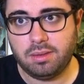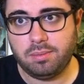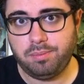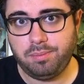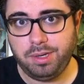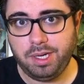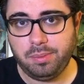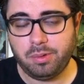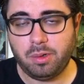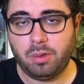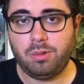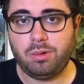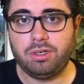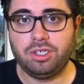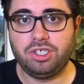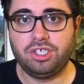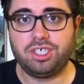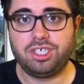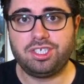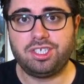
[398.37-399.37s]
People were
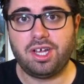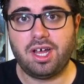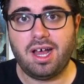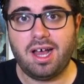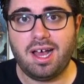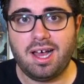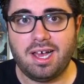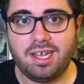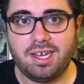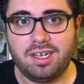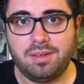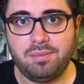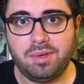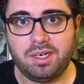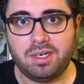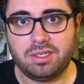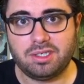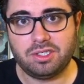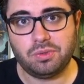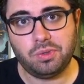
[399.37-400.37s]
just hiding
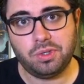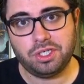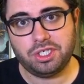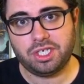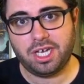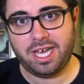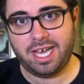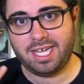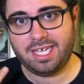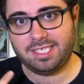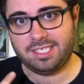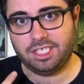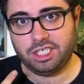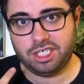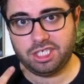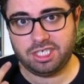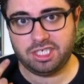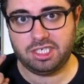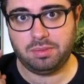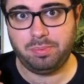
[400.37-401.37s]
because the witch has
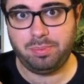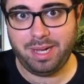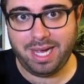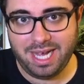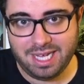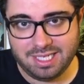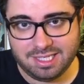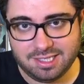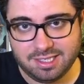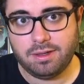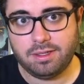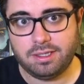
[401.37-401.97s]
just passed.